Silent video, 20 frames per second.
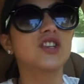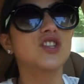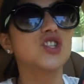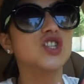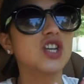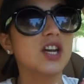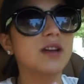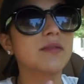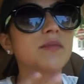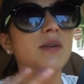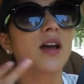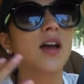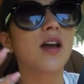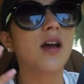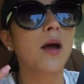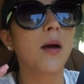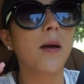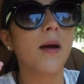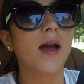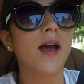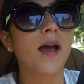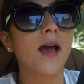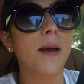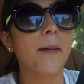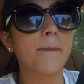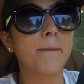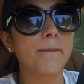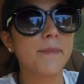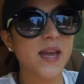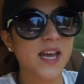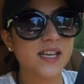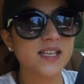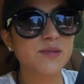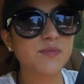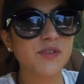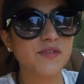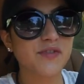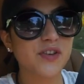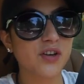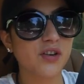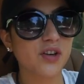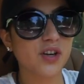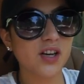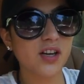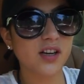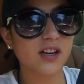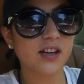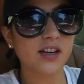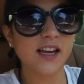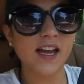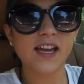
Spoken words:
the gym makes me feel good.